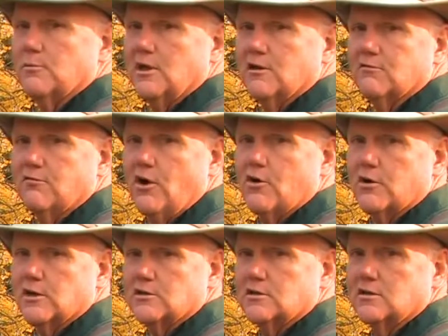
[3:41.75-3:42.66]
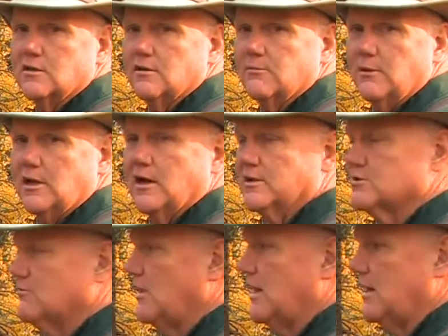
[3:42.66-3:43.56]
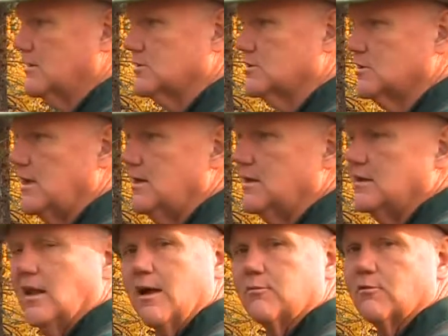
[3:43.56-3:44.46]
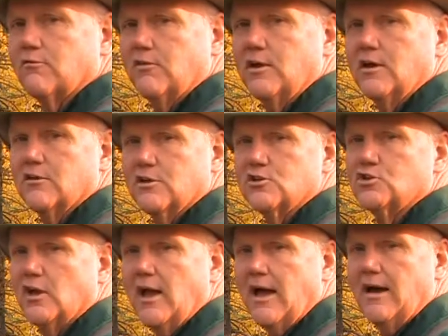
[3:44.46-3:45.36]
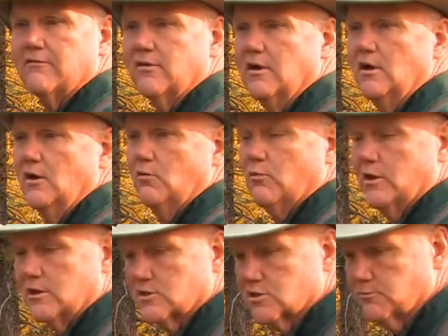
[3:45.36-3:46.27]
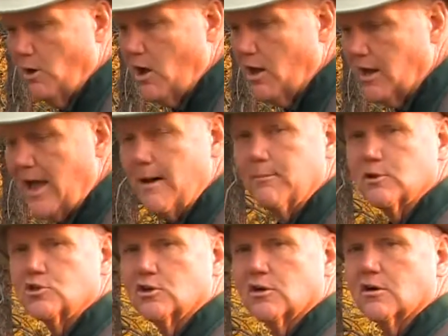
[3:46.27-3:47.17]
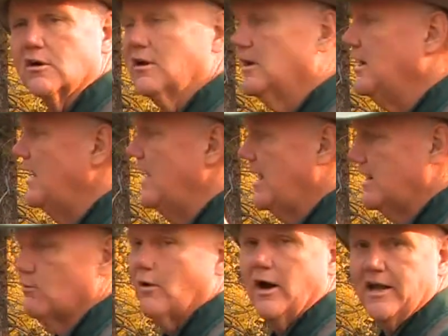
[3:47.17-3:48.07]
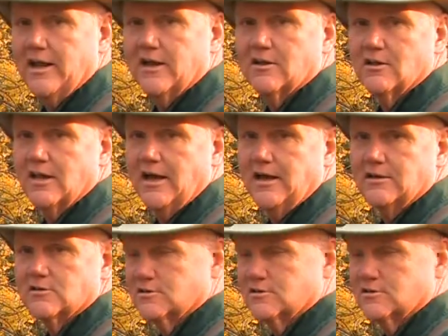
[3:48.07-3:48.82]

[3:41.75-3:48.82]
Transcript: be in focus because of that extended depth of field that you have with a small aperture and a wide angle lens.